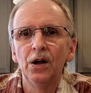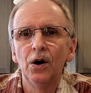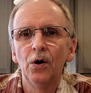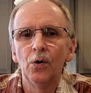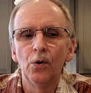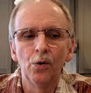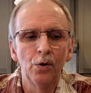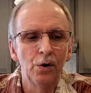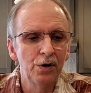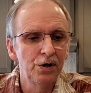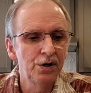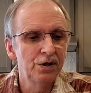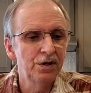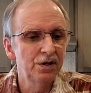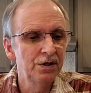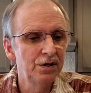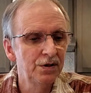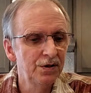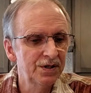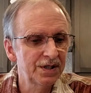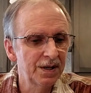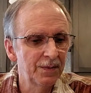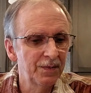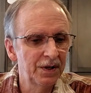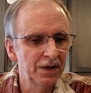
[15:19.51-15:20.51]
Or you can
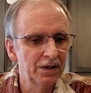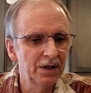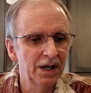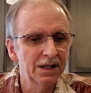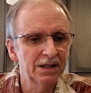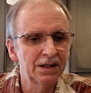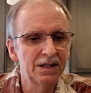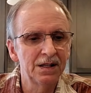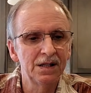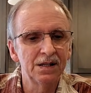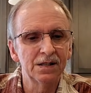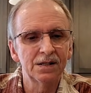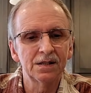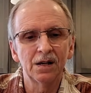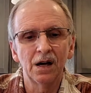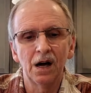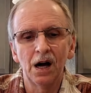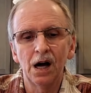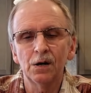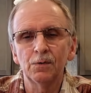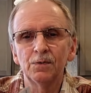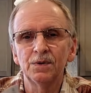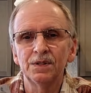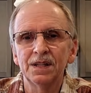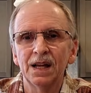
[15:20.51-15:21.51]
use something like these
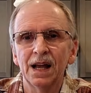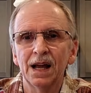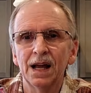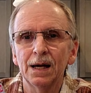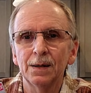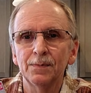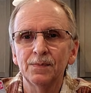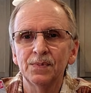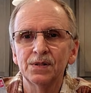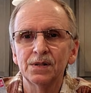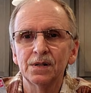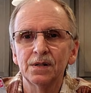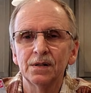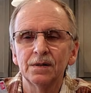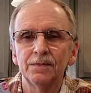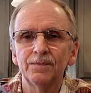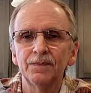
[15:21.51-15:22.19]
aqua tabs,